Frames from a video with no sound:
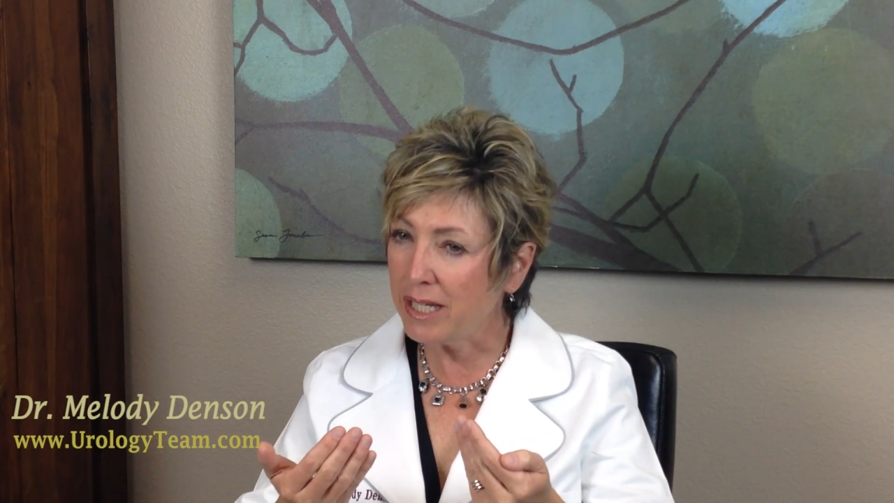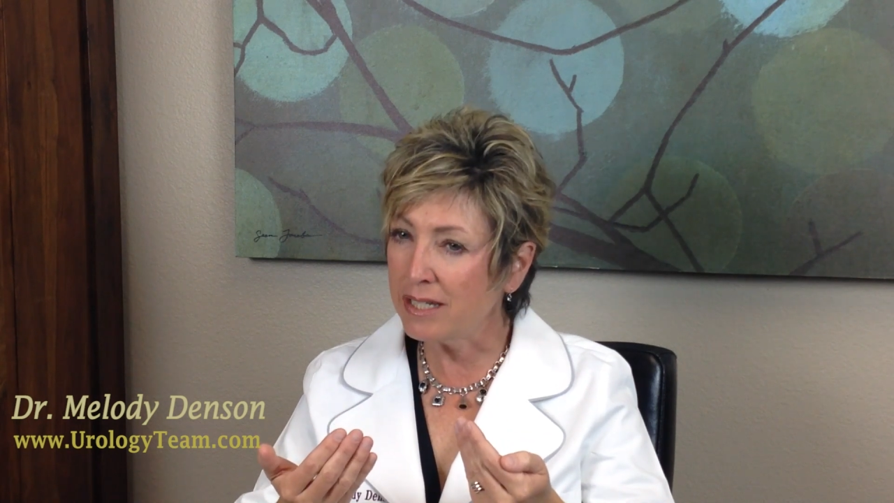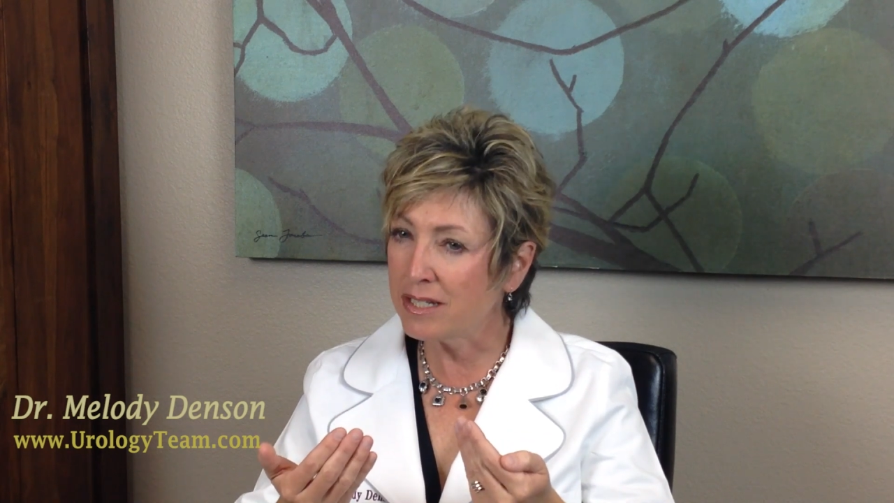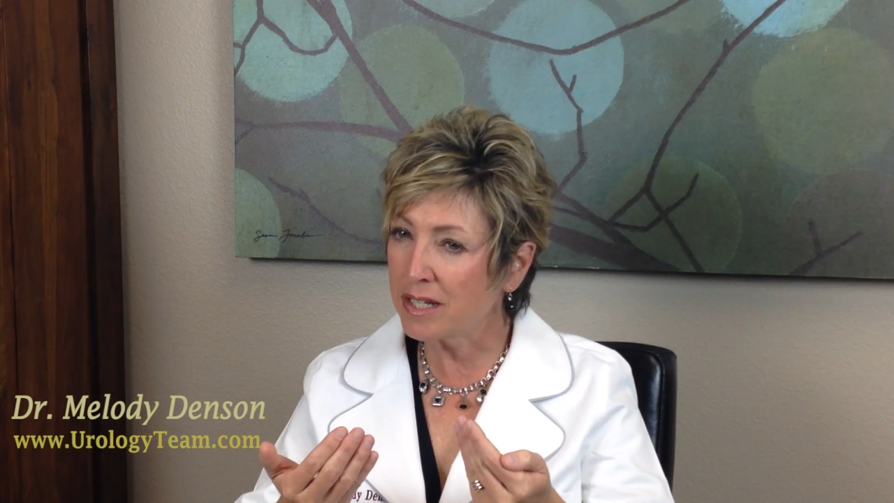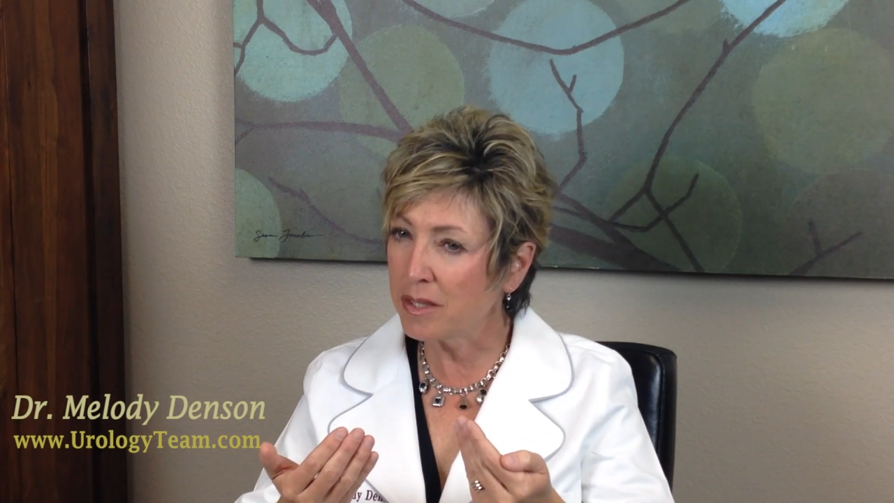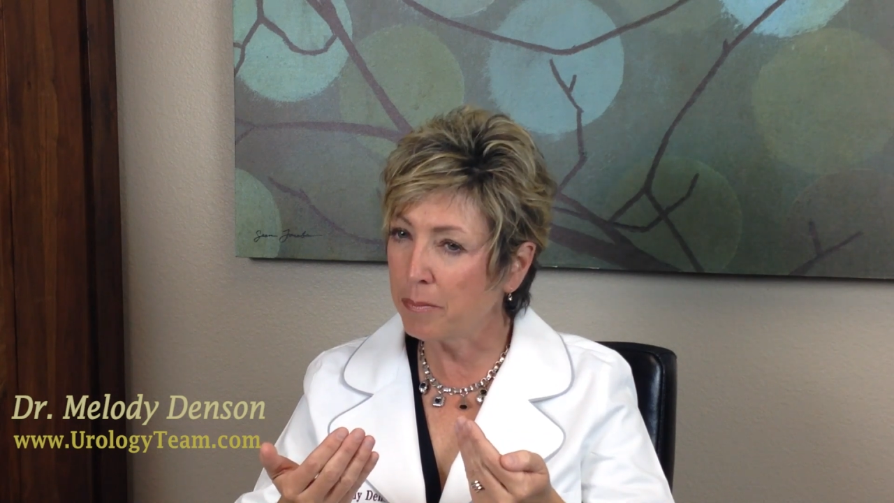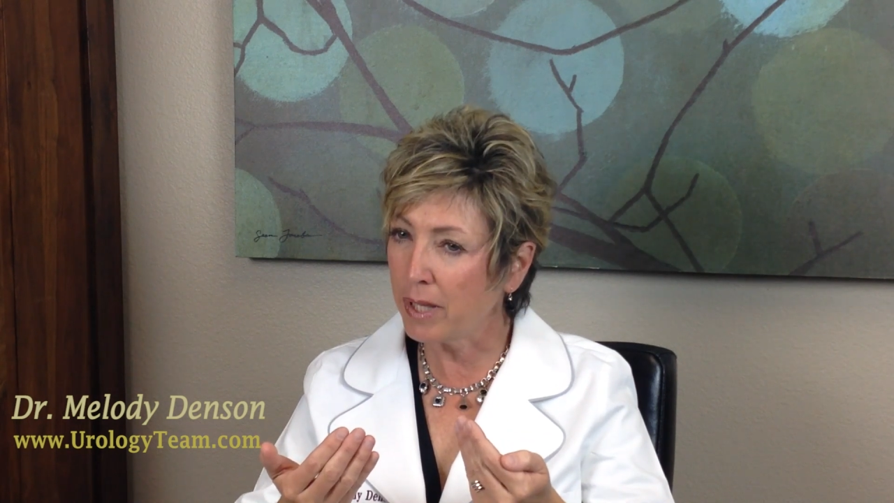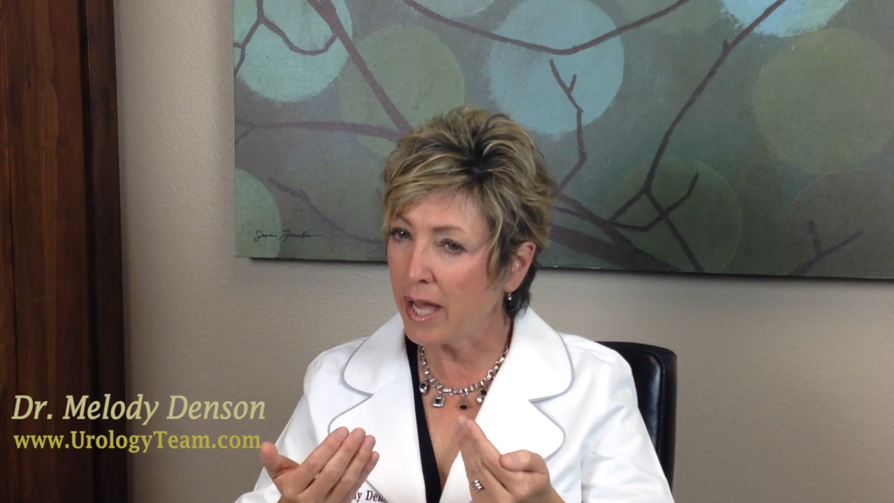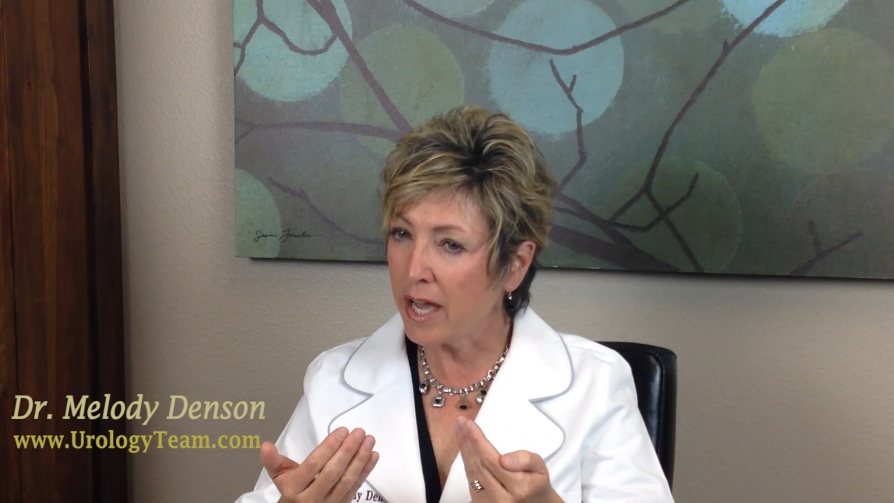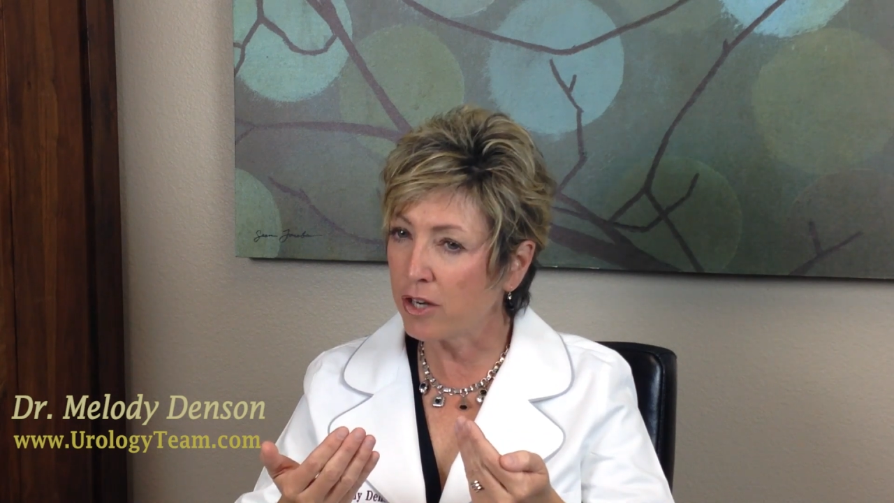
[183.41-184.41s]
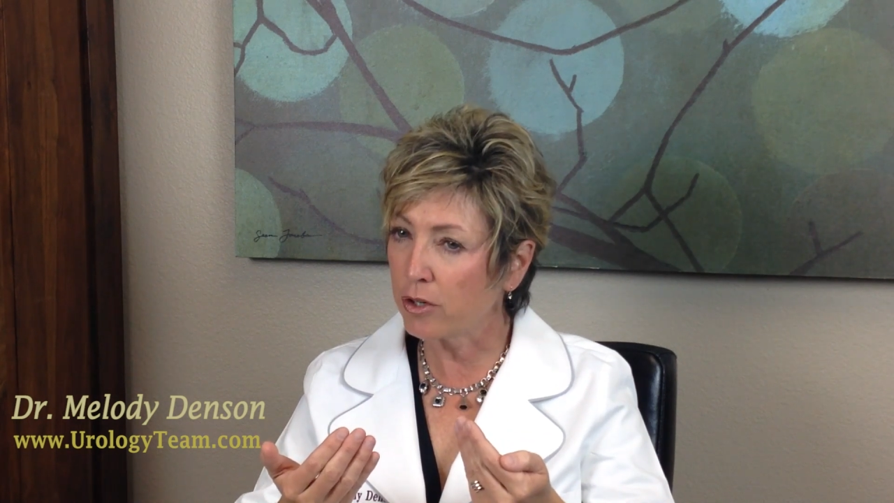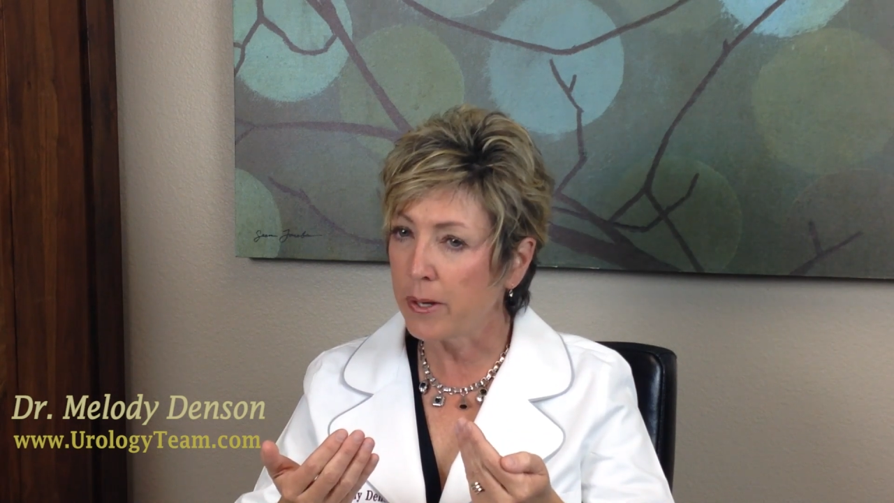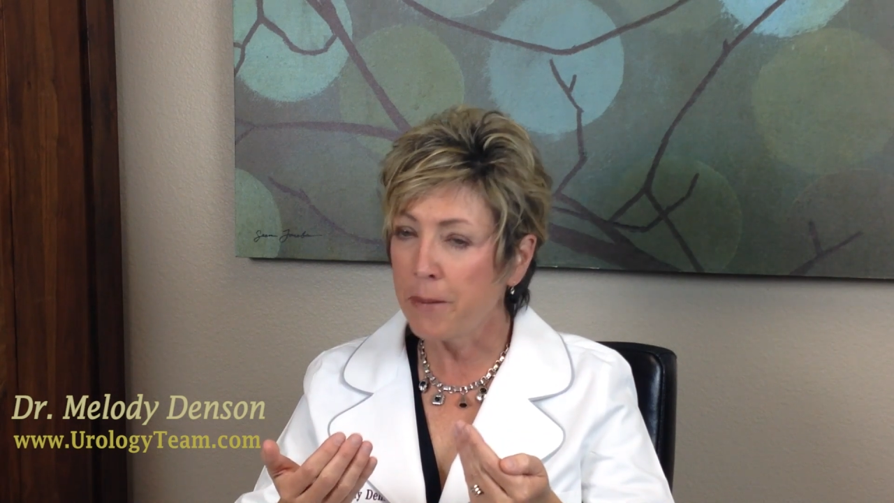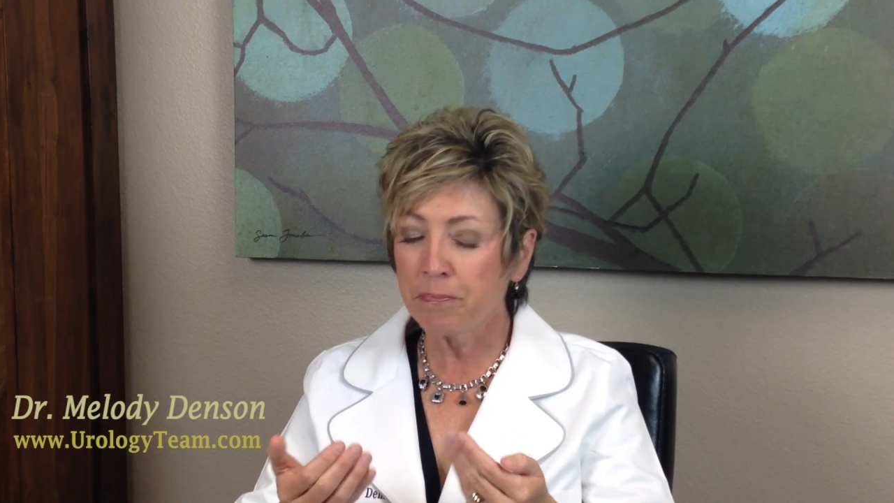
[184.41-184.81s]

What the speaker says: into the bladder.